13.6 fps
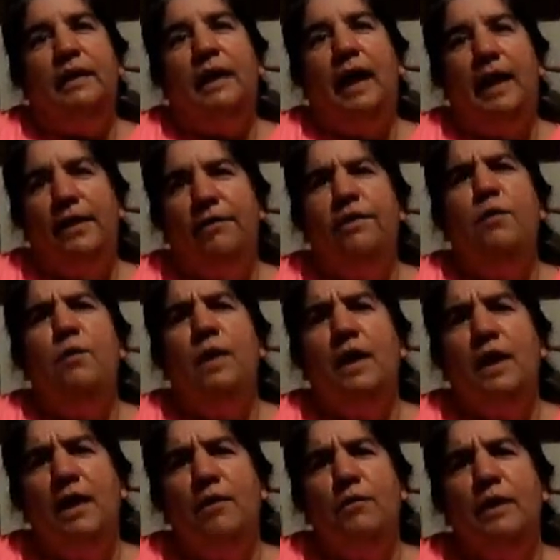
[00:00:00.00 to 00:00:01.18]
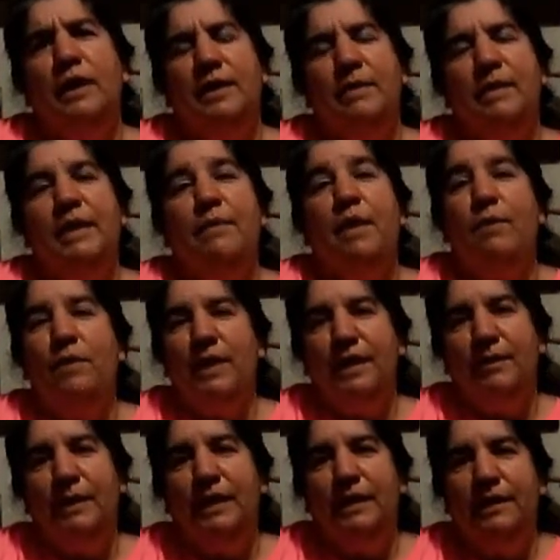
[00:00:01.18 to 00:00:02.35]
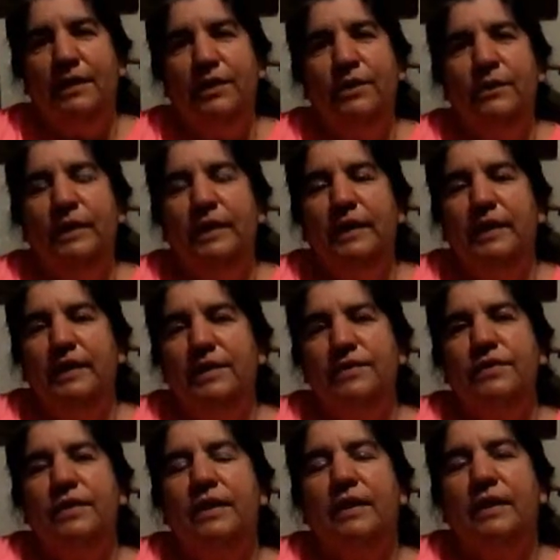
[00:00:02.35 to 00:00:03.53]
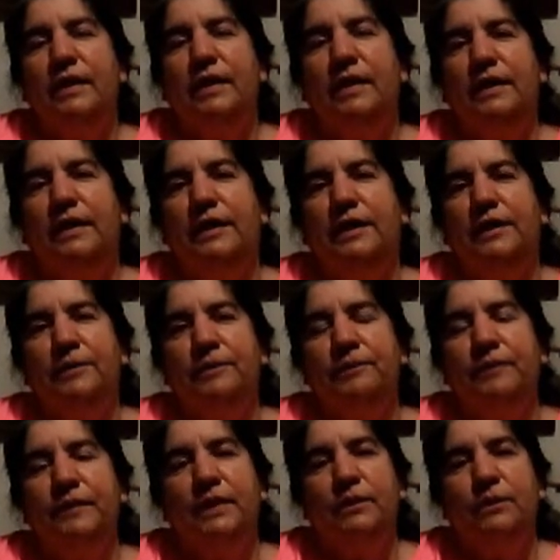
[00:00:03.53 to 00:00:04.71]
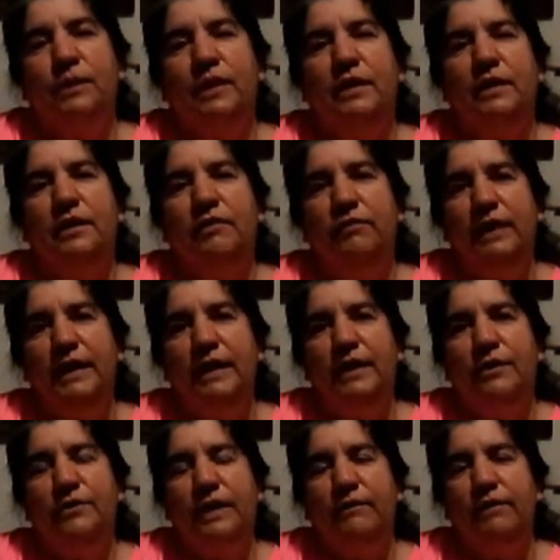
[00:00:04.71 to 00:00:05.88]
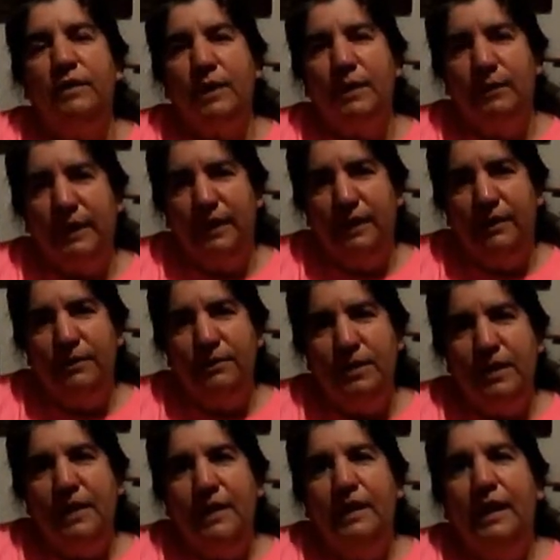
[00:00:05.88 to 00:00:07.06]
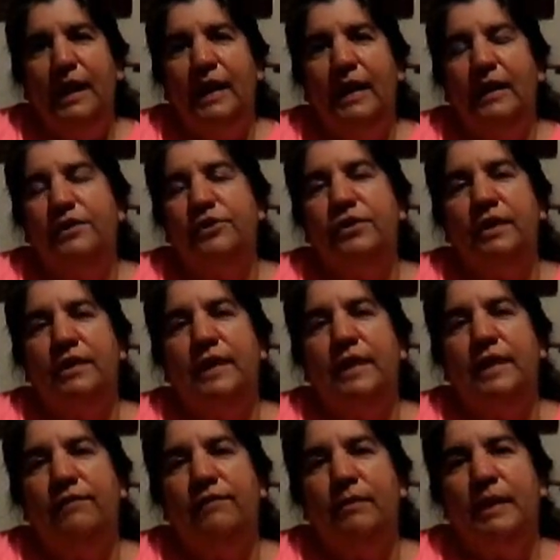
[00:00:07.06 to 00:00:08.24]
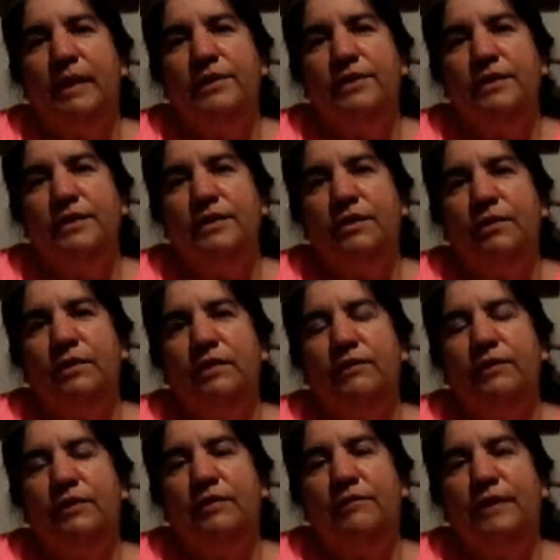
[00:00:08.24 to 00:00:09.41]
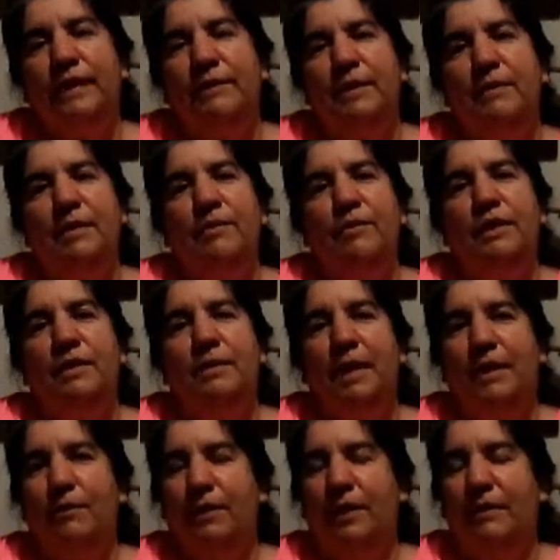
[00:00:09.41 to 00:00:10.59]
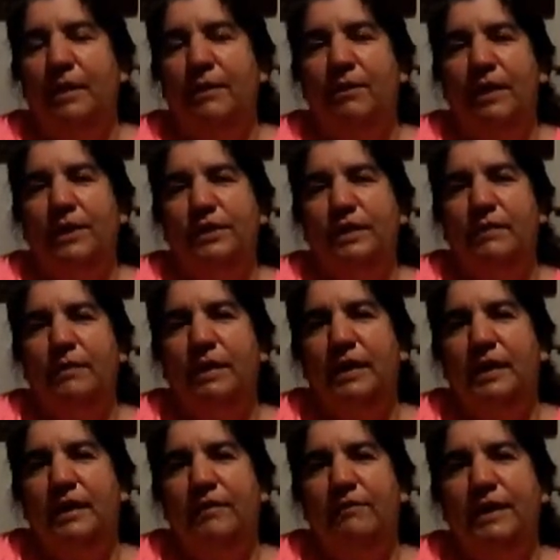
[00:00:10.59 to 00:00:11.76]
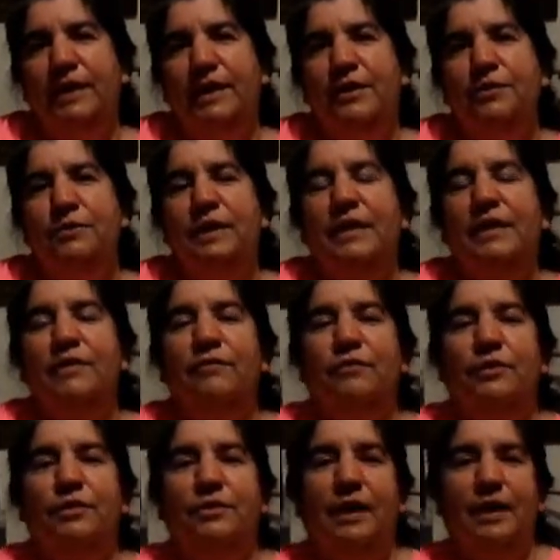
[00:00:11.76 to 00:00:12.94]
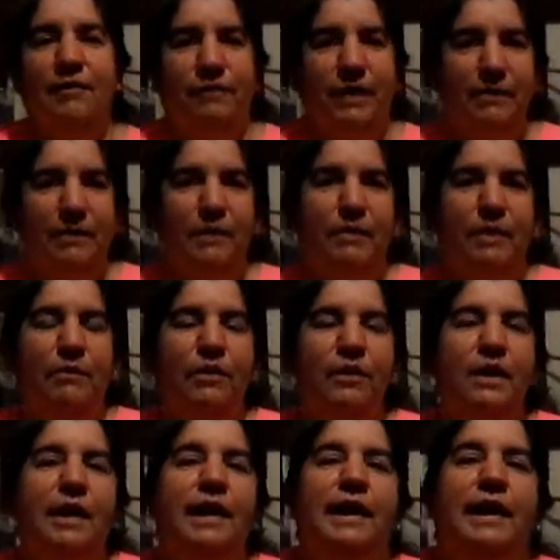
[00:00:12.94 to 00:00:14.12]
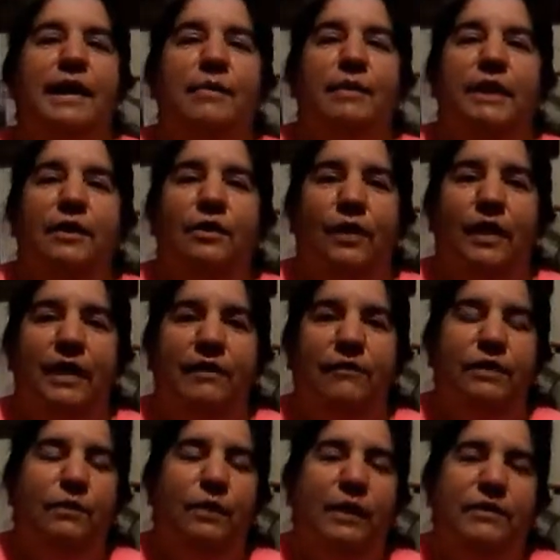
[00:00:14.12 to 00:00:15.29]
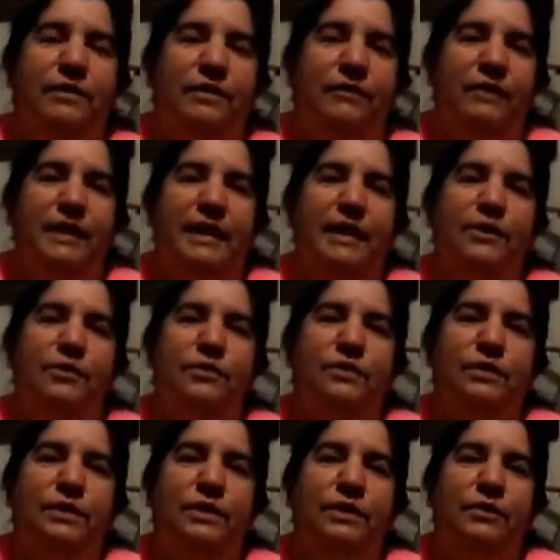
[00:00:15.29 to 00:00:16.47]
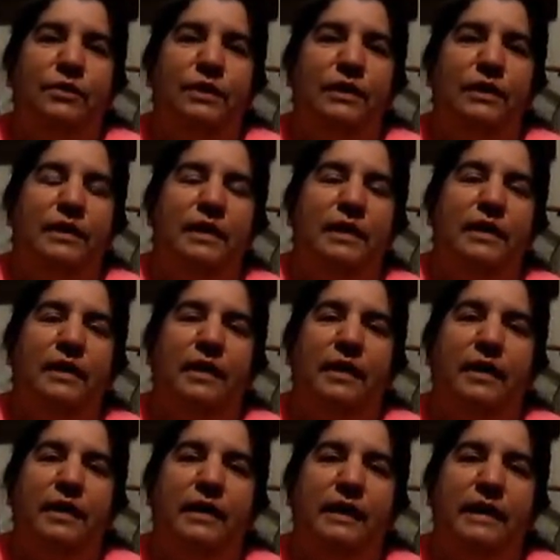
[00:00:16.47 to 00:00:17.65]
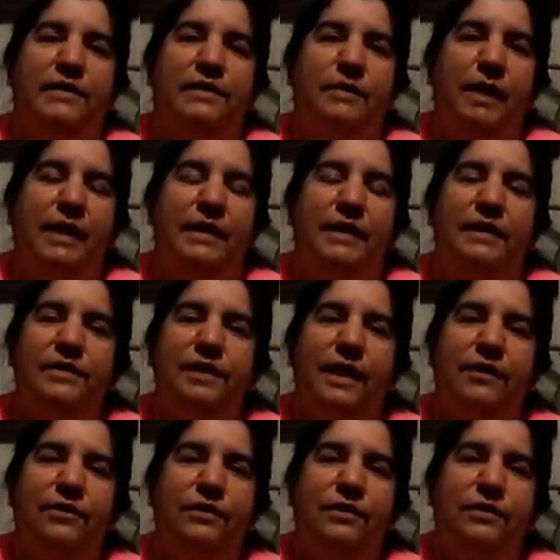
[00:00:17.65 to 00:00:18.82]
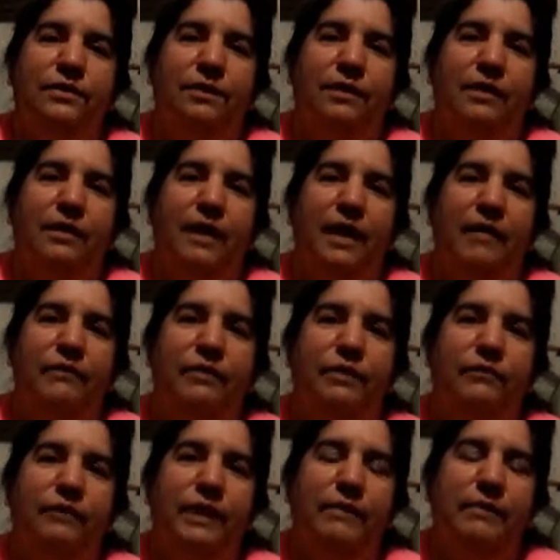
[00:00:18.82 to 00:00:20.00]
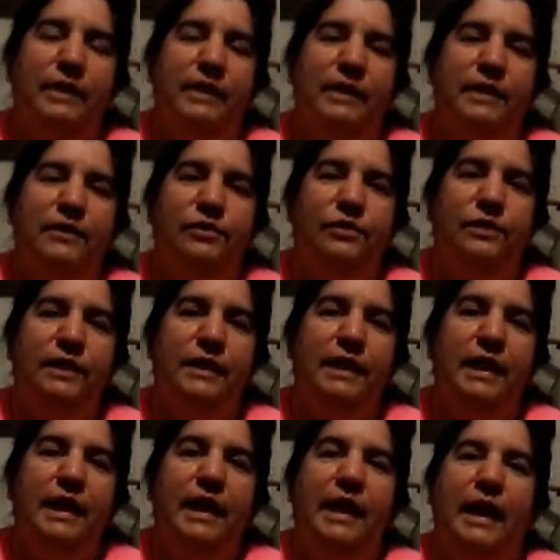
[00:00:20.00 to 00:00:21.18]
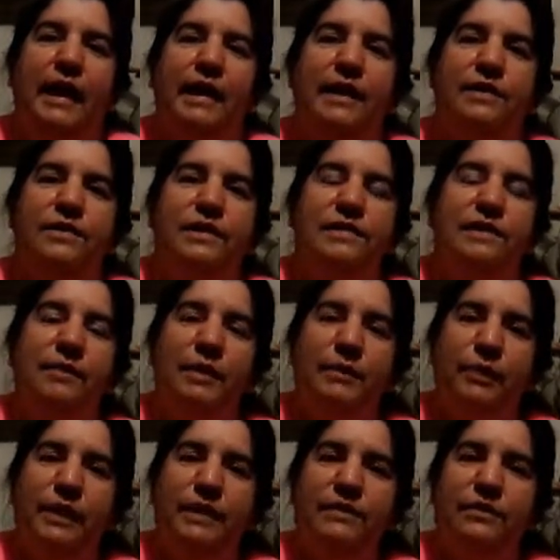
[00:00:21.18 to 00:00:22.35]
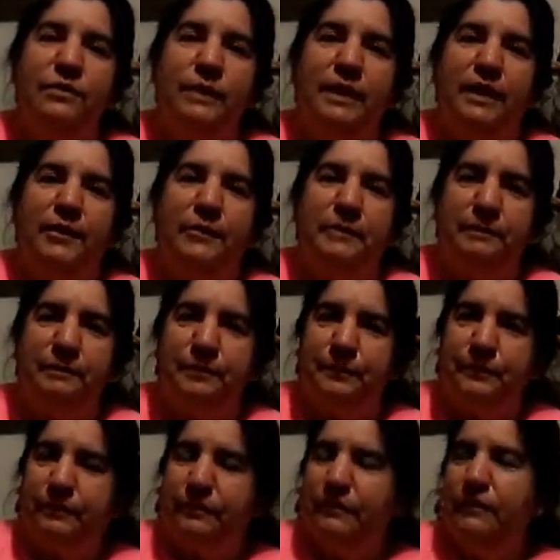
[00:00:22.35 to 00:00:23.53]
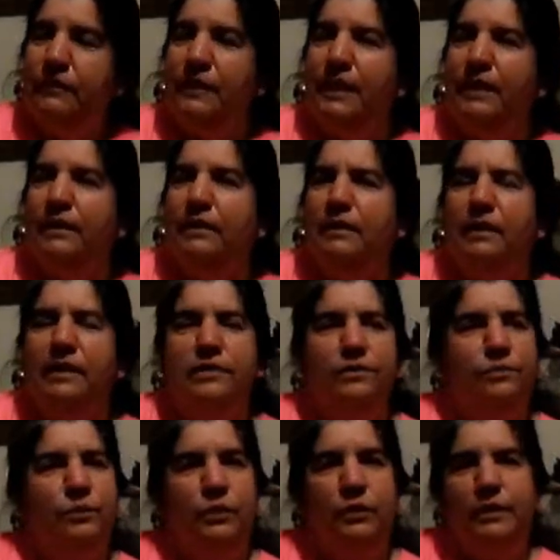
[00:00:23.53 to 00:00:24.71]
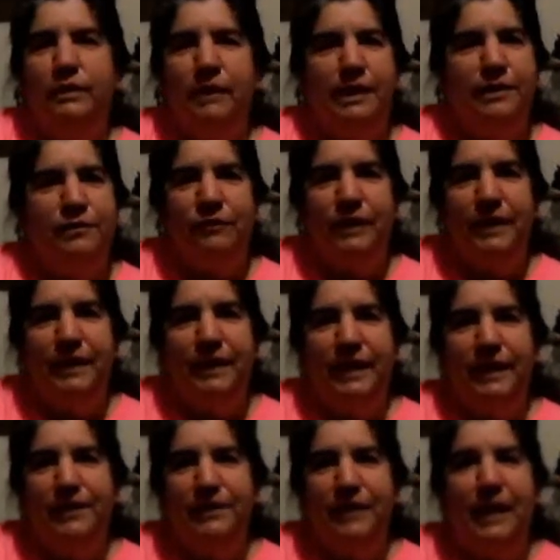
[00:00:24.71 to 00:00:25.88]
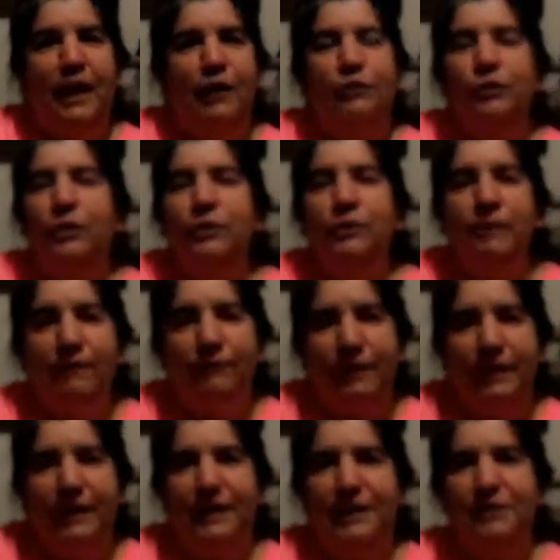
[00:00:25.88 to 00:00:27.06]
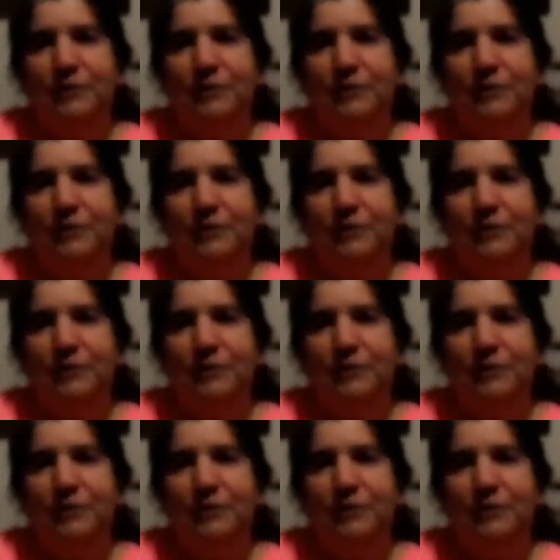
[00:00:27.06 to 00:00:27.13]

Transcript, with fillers: I don't know where all we're going to be, but what I'm going to do is um, we're going to do videos everywhere we go and share that information. So if you're a family member, you might want to be watching my videos. And if you're not a family member, it'd be great if you watch the videos so you could uh, get some ideas how to archive your family history and see some of the places we go because we'll do lots of fun things and I'll show you everything.